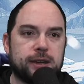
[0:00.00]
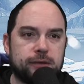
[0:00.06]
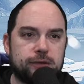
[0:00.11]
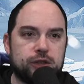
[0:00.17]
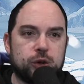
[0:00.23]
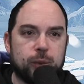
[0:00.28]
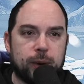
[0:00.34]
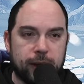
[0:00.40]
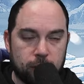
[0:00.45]
of
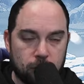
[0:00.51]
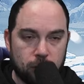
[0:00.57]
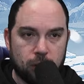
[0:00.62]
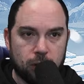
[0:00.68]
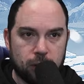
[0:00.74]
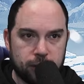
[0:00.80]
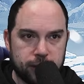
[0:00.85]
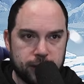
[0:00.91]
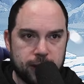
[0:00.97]
doing
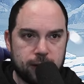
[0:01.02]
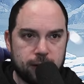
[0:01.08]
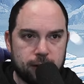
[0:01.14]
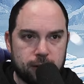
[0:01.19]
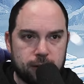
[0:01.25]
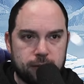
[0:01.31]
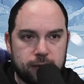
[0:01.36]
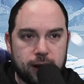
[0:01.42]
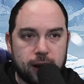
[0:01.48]
wrong
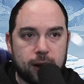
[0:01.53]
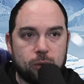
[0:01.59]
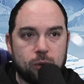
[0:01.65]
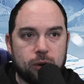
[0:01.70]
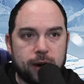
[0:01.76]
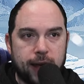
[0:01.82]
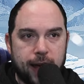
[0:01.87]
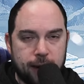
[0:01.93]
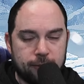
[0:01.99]
here that I
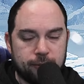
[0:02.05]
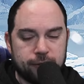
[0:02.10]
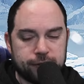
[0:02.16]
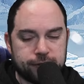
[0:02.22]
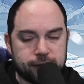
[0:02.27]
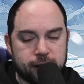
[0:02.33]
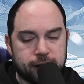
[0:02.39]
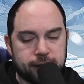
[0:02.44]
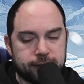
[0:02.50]
want to
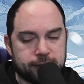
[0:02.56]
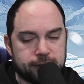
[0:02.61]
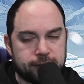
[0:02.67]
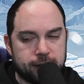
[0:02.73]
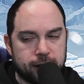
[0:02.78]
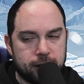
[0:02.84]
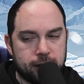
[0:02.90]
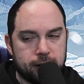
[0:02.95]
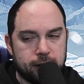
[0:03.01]
emphasize is
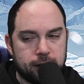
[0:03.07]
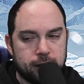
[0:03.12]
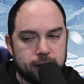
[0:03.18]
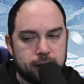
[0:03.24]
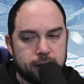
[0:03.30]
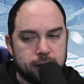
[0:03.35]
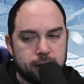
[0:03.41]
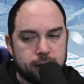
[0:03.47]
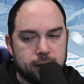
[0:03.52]
that
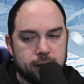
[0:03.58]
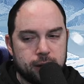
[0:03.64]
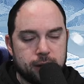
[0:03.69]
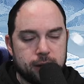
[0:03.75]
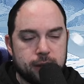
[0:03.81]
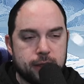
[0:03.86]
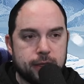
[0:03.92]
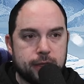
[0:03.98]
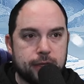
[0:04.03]

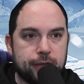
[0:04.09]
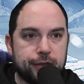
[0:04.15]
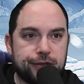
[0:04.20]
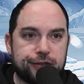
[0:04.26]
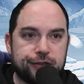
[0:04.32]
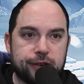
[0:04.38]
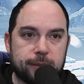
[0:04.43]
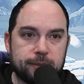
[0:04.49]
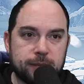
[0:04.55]

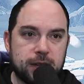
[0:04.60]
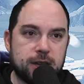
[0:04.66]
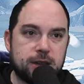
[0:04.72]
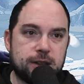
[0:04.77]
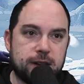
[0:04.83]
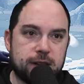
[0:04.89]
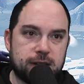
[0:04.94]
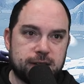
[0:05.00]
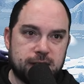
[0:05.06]
something
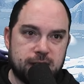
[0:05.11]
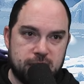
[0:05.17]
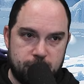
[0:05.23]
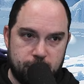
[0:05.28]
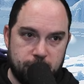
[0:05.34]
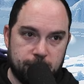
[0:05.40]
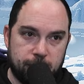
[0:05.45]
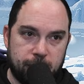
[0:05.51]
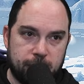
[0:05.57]
you need to
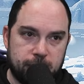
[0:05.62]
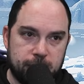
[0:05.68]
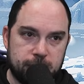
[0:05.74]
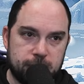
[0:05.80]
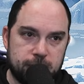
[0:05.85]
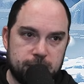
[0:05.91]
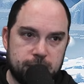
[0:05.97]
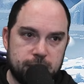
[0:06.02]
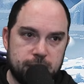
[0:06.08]
keep in
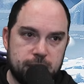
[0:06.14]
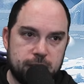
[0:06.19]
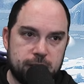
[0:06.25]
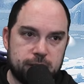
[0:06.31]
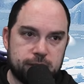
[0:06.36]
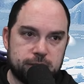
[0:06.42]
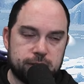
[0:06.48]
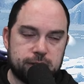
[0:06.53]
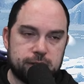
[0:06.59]
mind
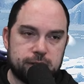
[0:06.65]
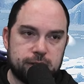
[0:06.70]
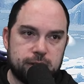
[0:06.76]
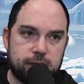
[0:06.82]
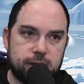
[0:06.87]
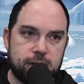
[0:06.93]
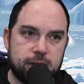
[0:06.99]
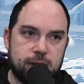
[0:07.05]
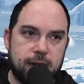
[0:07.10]
is
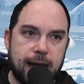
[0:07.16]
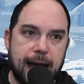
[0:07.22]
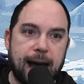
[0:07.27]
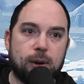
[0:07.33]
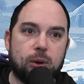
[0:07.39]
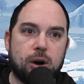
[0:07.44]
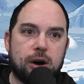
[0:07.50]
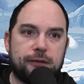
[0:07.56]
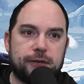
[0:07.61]

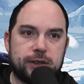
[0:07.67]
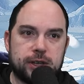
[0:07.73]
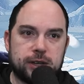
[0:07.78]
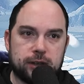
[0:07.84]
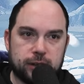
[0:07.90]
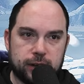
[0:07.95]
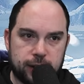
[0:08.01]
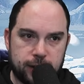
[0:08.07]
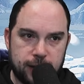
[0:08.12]
how often you
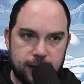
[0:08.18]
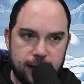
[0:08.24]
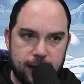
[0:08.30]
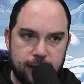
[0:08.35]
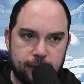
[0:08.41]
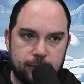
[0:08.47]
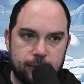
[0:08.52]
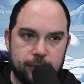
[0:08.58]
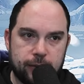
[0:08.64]
look at the
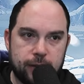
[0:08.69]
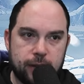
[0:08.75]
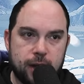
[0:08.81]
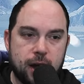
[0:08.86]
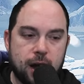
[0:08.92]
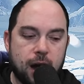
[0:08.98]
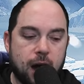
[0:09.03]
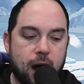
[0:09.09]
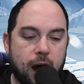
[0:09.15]
game.
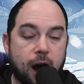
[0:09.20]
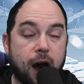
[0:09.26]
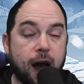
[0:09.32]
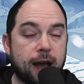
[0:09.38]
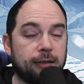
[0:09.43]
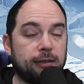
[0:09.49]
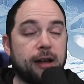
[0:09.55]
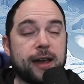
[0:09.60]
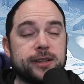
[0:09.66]

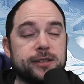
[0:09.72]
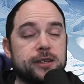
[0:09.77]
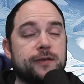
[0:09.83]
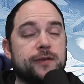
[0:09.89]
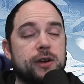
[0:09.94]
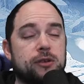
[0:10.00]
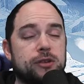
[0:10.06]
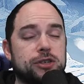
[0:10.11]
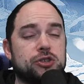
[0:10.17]
I like to
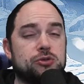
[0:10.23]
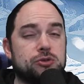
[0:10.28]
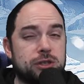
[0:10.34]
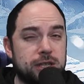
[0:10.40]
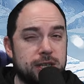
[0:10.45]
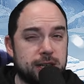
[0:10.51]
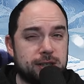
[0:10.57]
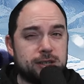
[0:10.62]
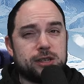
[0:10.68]
very
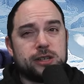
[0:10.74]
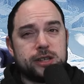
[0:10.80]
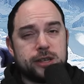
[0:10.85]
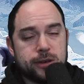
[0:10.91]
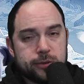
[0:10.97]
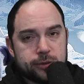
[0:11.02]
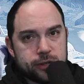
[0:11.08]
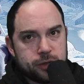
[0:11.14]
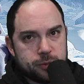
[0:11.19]
strategically
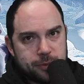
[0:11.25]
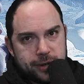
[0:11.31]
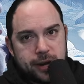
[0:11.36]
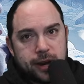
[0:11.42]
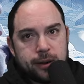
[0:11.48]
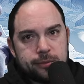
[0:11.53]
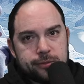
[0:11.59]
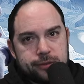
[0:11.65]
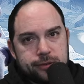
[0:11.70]
use speed
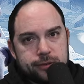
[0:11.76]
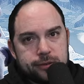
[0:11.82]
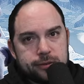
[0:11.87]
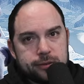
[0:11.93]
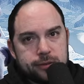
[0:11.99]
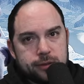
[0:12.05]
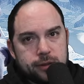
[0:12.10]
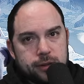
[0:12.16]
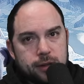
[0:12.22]
ups
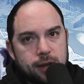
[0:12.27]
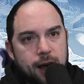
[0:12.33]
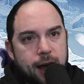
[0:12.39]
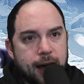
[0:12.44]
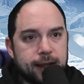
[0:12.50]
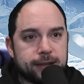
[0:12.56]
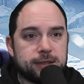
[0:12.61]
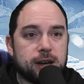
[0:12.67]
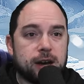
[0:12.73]

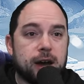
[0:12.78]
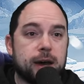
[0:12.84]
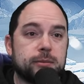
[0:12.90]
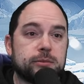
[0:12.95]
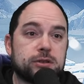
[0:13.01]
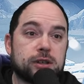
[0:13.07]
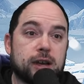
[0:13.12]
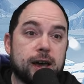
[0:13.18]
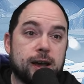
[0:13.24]
at
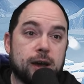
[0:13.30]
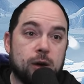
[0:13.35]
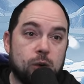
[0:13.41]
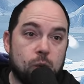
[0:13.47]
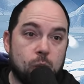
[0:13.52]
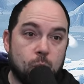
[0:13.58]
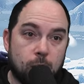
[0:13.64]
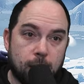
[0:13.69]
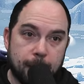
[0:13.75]
times like
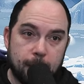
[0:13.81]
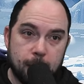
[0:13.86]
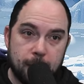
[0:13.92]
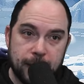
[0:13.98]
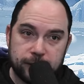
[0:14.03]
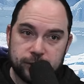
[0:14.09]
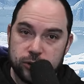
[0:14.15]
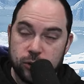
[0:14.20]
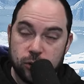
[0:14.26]
when I'm
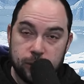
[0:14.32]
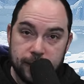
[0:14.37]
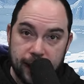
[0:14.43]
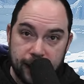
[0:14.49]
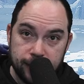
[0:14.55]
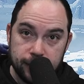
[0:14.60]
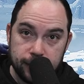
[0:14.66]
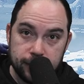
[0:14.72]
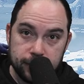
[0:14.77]
about to go to
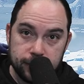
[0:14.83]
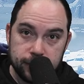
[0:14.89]
bed,